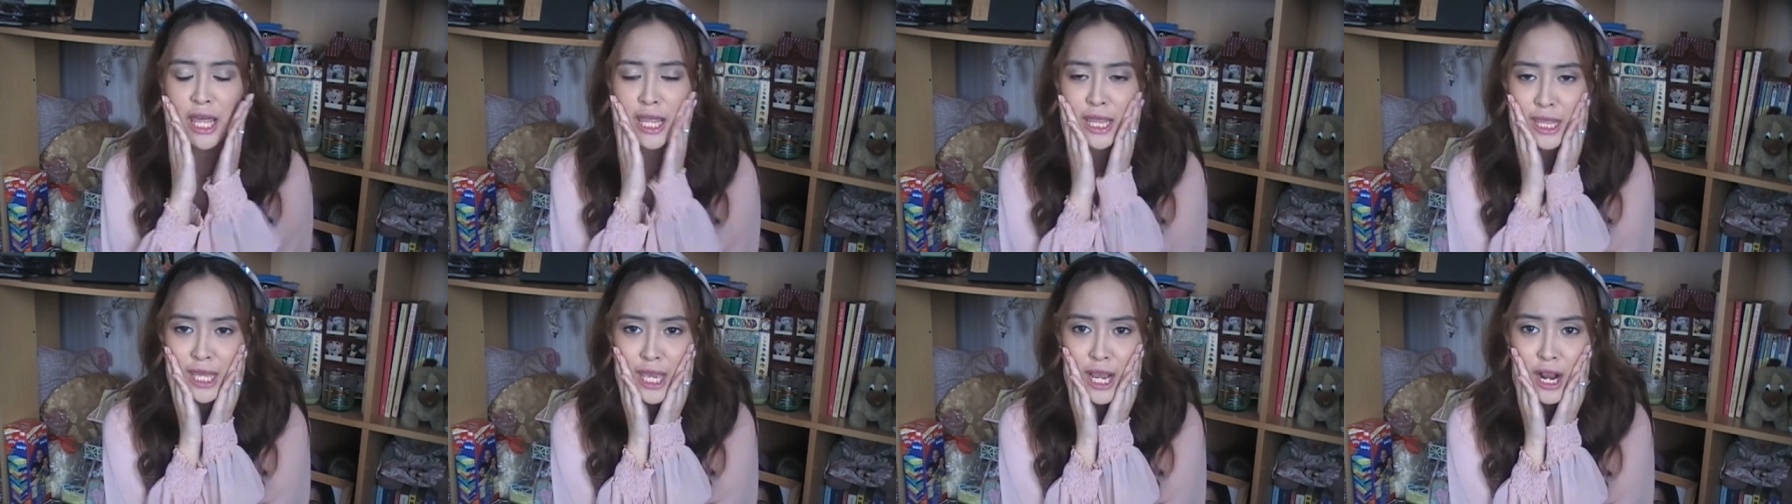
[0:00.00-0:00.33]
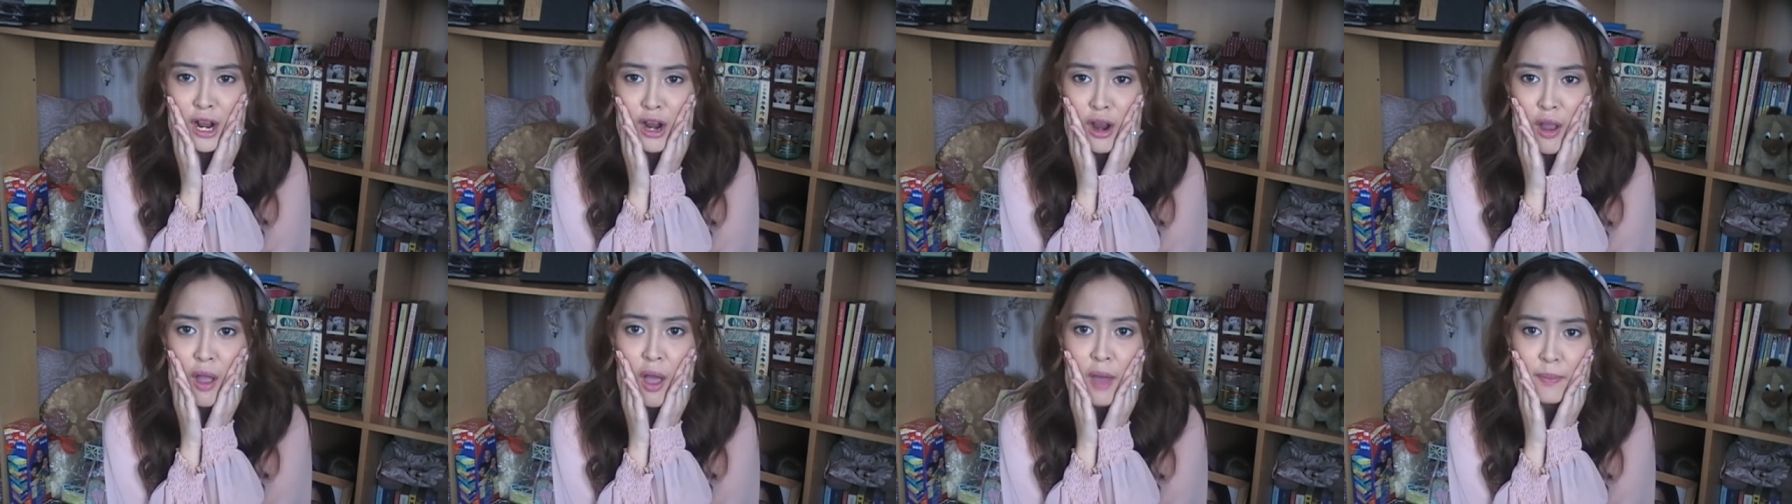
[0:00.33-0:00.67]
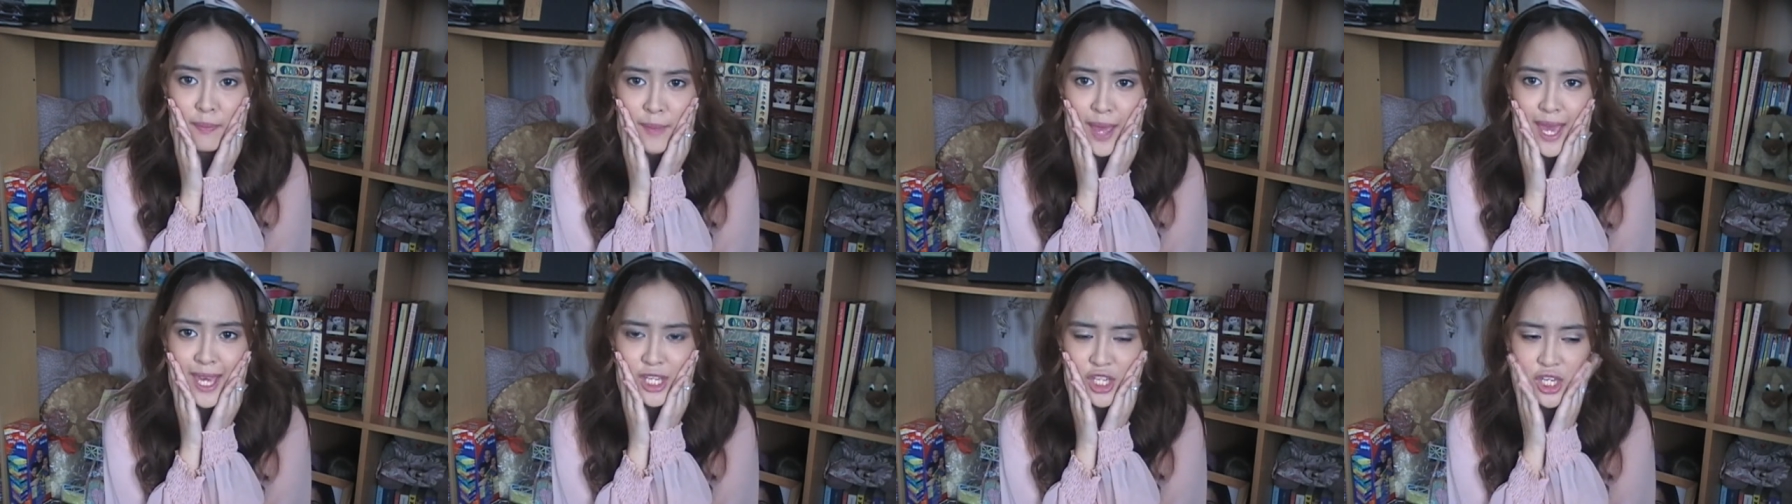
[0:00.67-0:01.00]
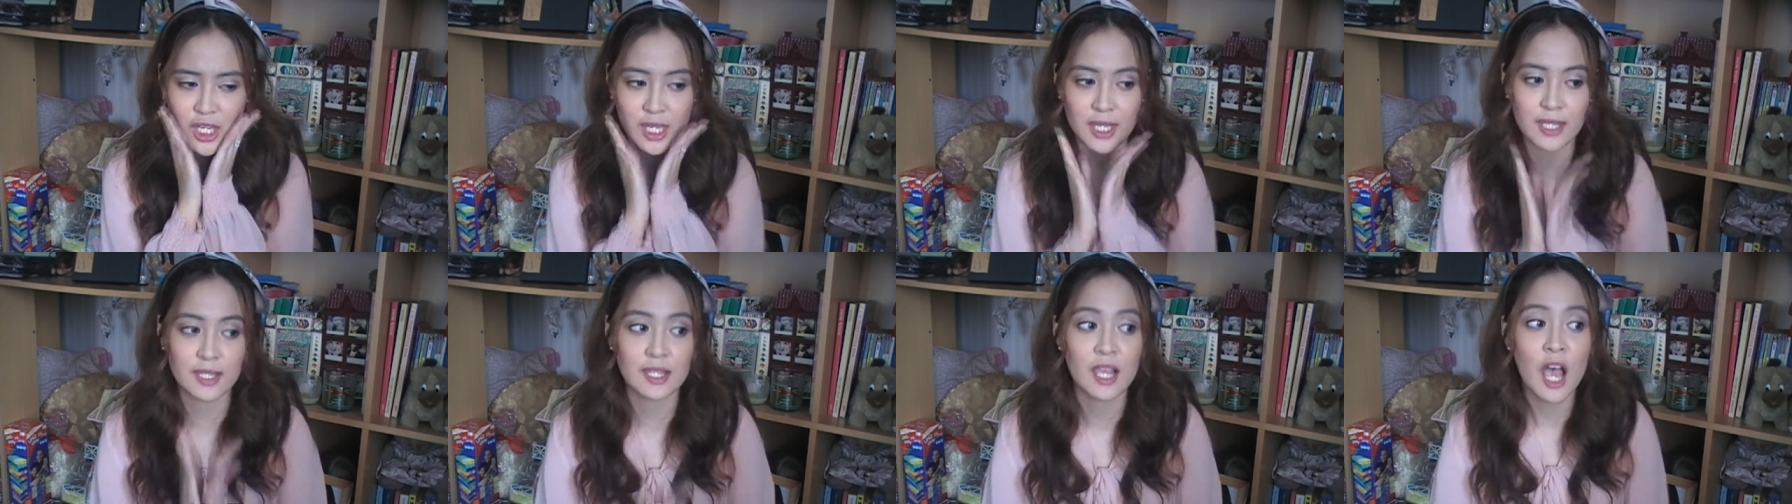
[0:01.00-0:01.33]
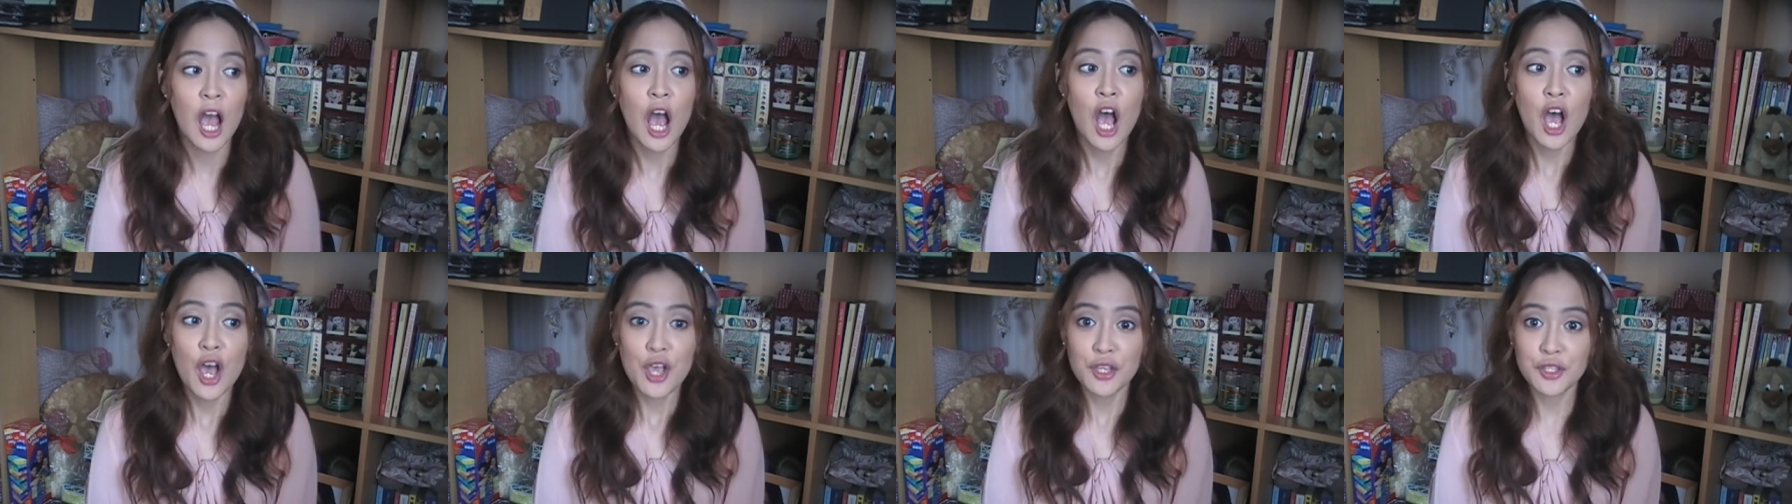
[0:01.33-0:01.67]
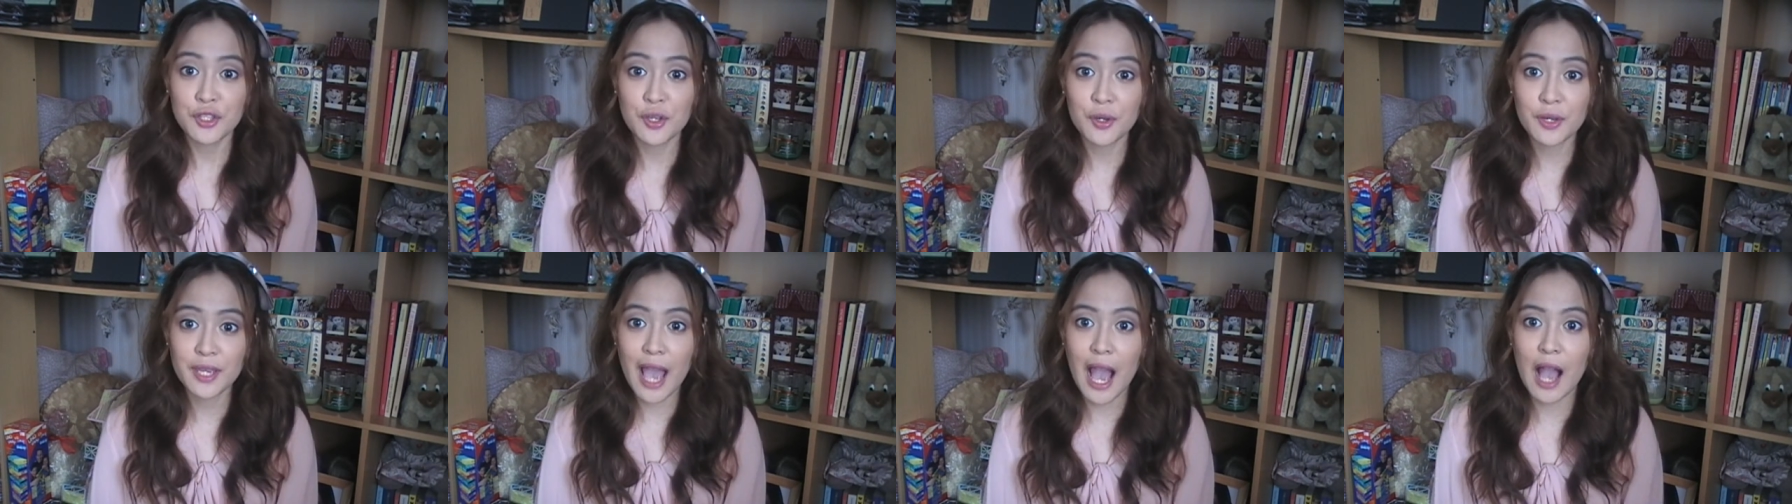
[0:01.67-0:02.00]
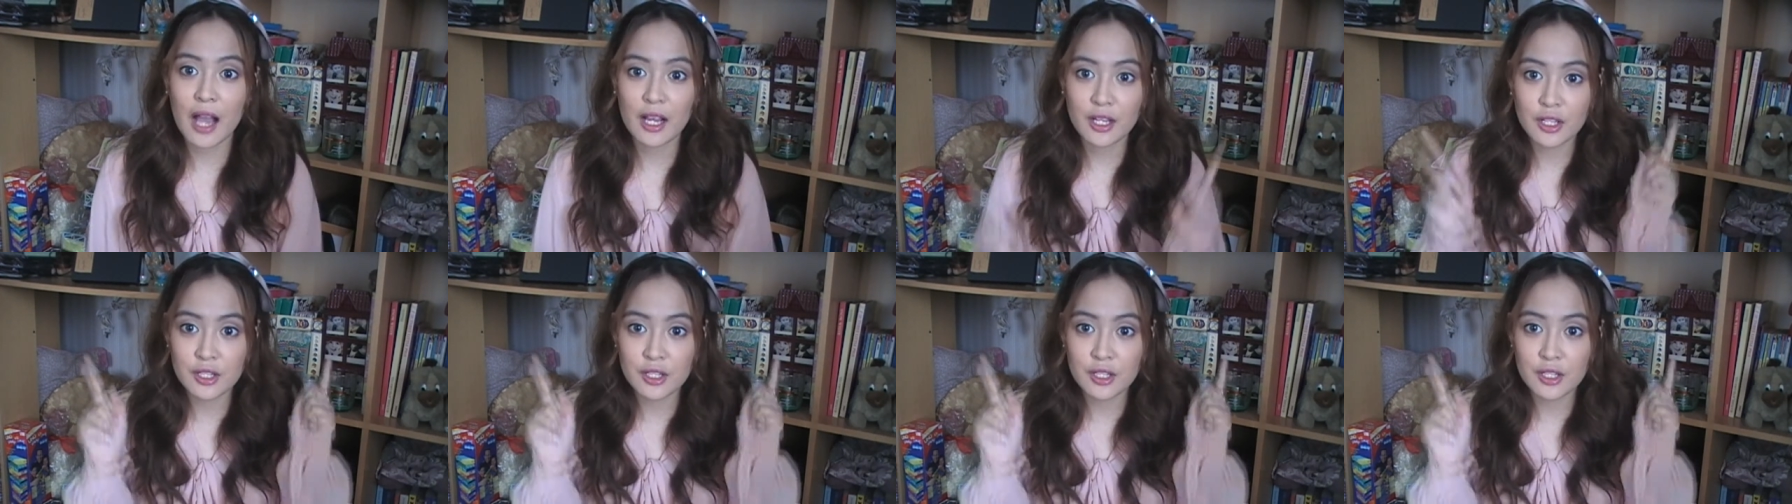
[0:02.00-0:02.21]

and they are on my cheeks. So yeah,